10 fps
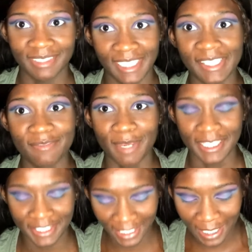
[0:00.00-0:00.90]
is my
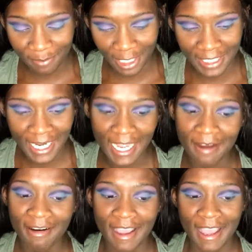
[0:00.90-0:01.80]
jam right
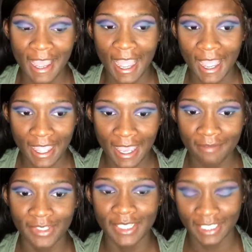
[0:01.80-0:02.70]
now. I
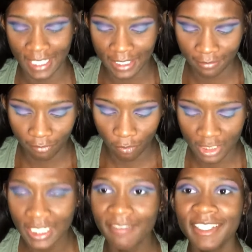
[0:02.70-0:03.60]
have this in the
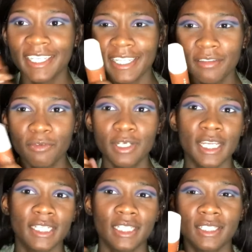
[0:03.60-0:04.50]
470, in the
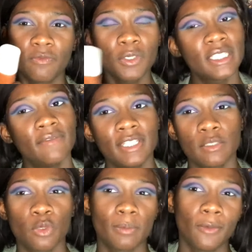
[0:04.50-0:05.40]
490. The 470
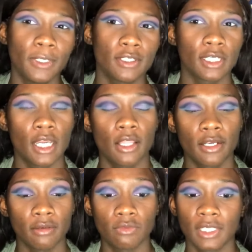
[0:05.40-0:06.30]
is more my winter color,
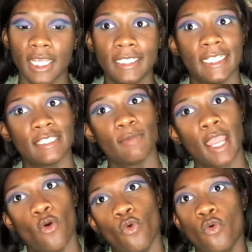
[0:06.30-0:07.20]
and the 490 is my,
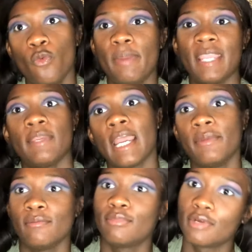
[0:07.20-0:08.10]
ooh baby, I've
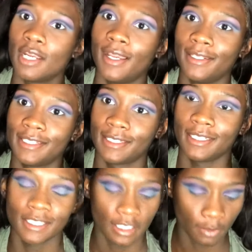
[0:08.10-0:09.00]
been bronzed
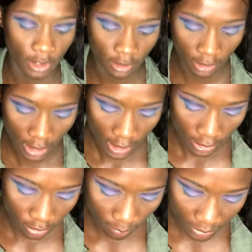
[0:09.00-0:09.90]
summer color.
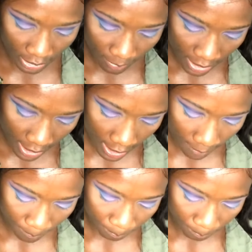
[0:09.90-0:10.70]
So I'm gonna put some of that